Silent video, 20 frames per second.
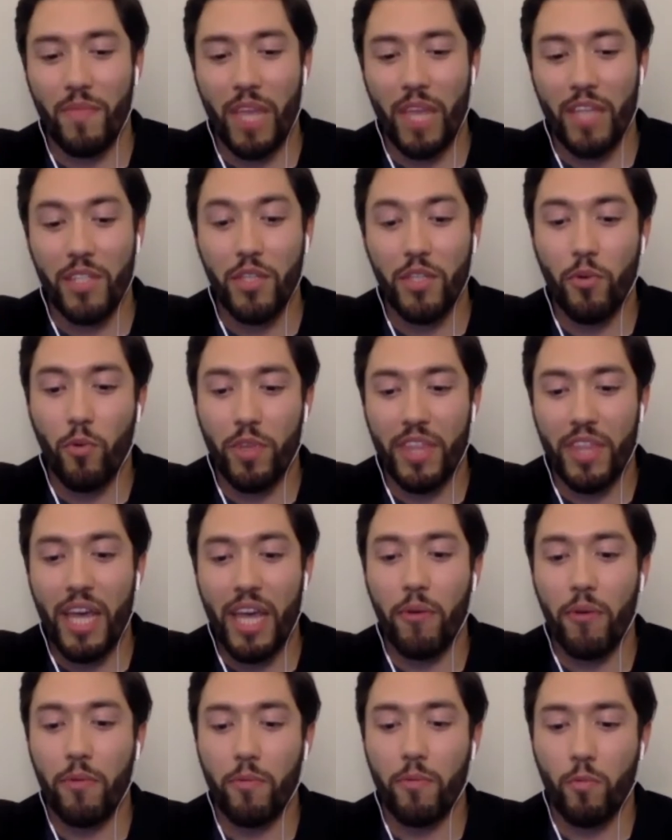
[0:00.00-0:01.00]
And so what
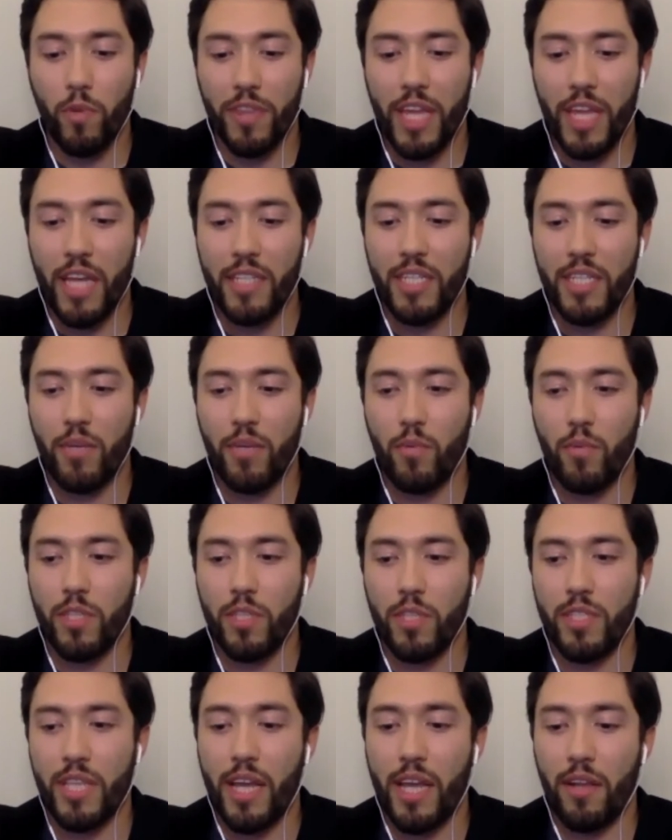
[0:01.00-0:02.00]
that did
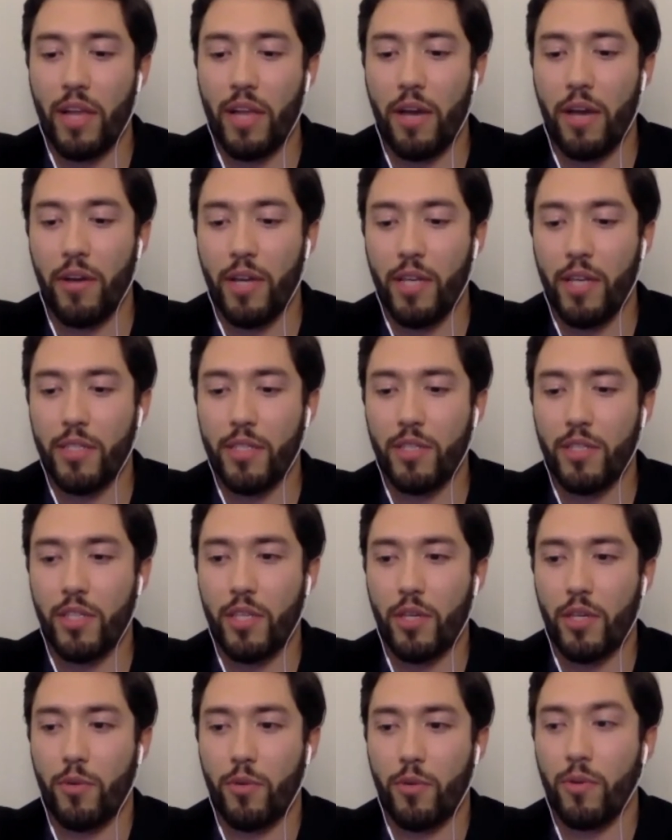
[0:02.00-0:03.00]
was that allowed us
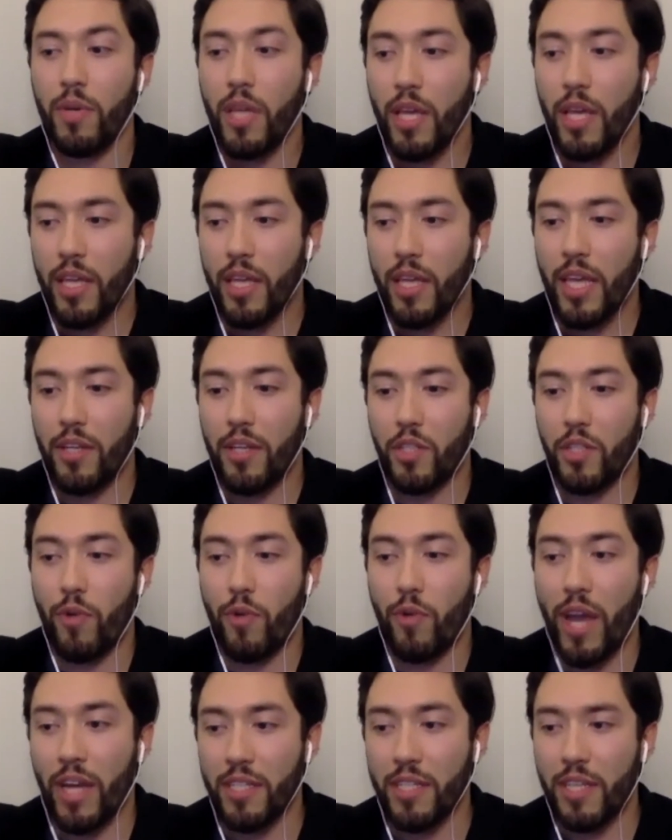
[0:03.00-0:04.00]
to get
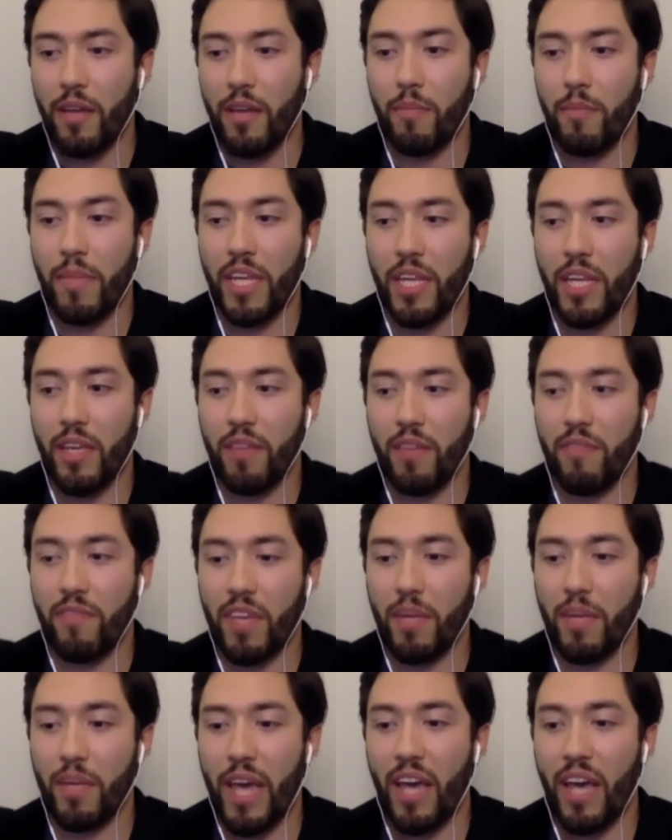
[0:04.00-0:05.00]
direct and immediate
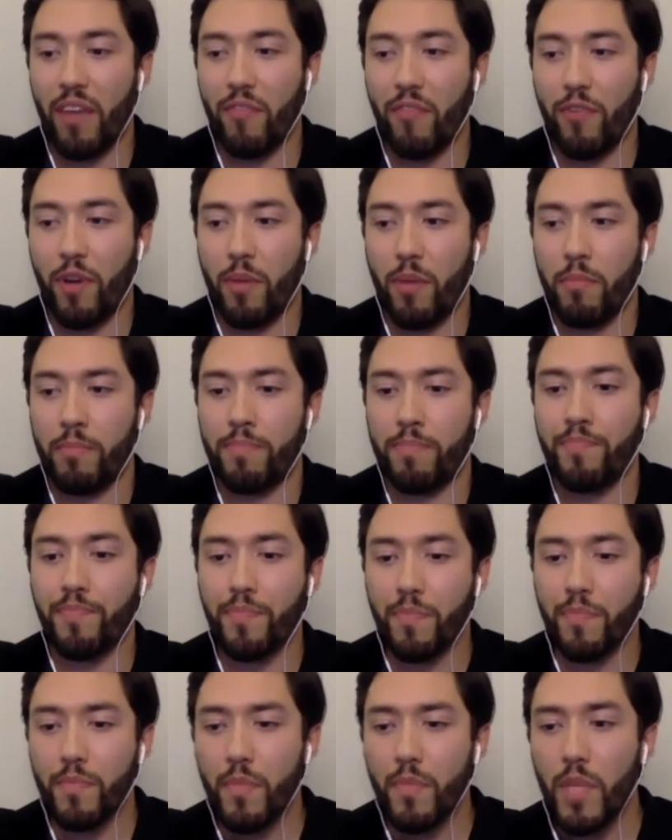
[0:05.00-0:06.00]
feedback from
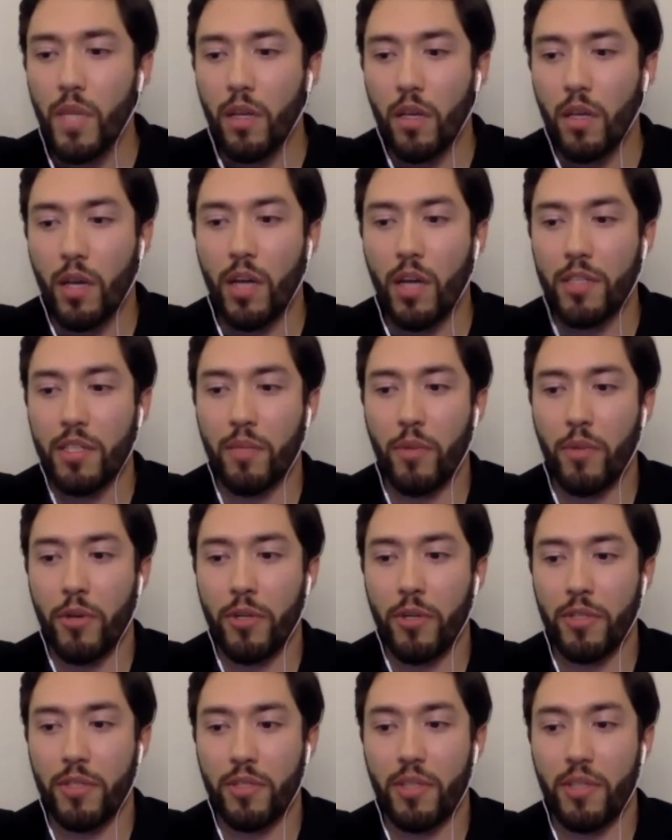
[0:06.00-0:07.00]

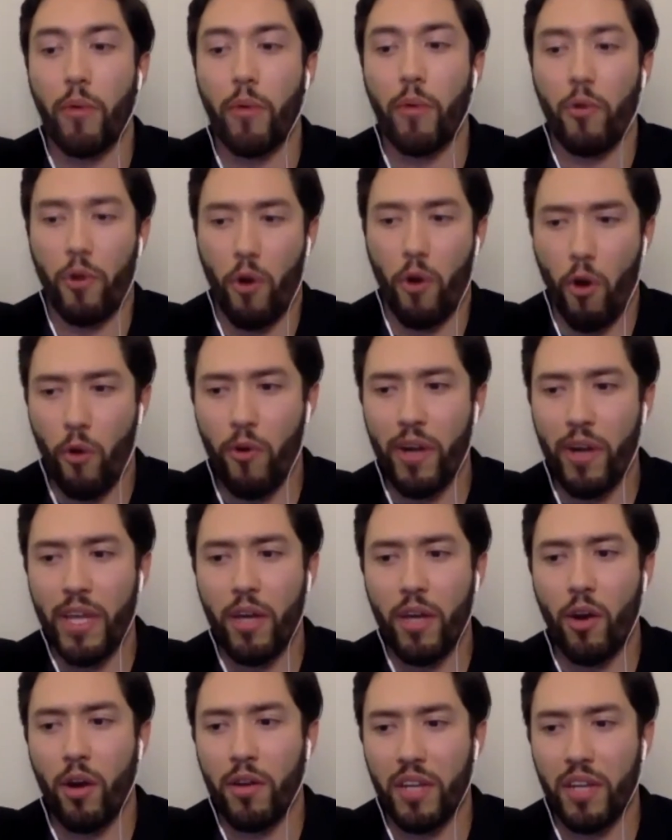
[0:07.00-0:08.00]
customers that were already
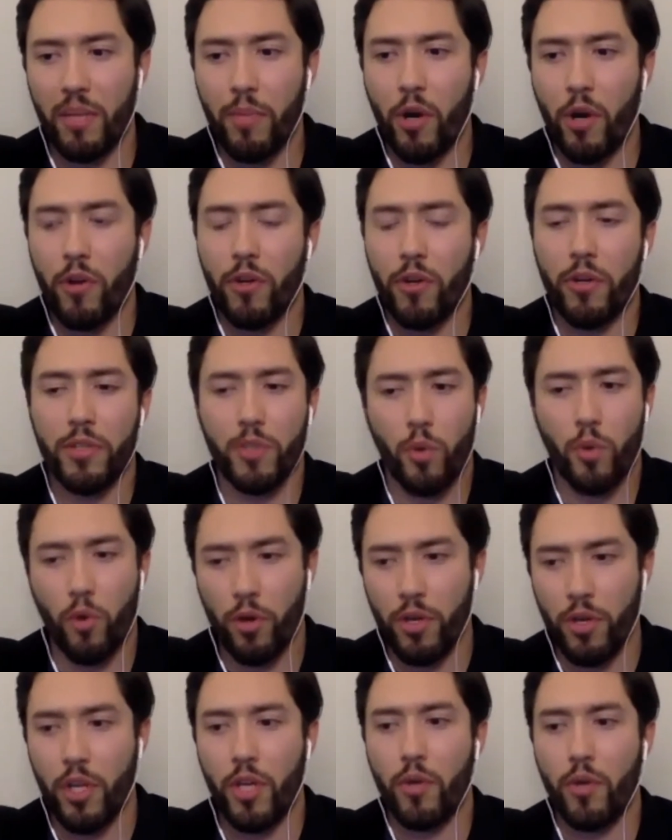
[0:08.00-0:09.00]
R&D partners
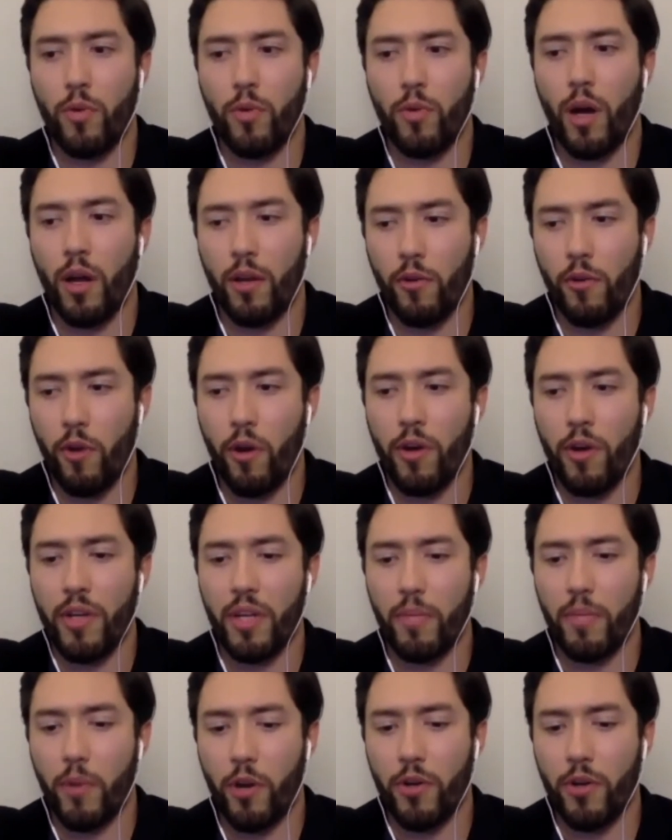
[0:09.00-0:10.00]
or new on
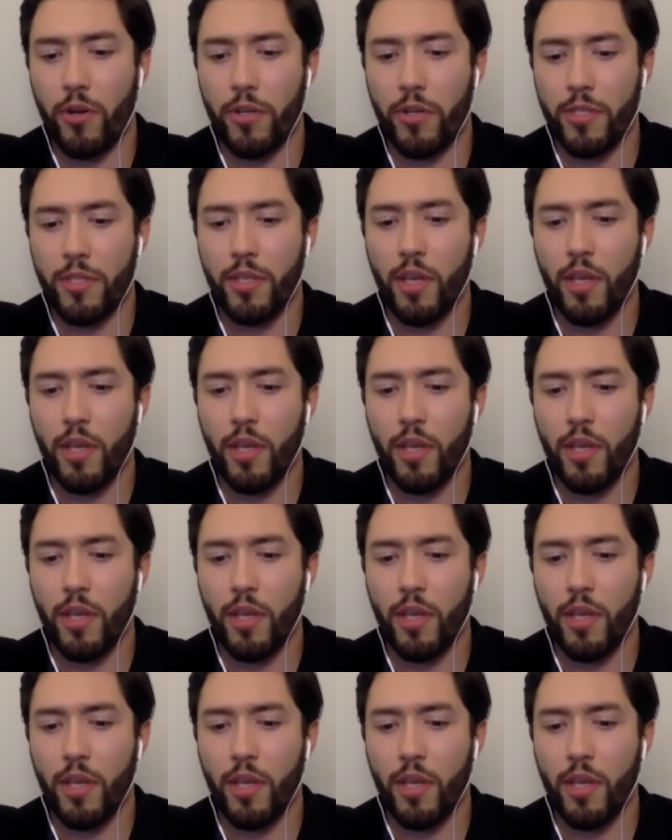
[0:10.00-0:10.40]
R&D partners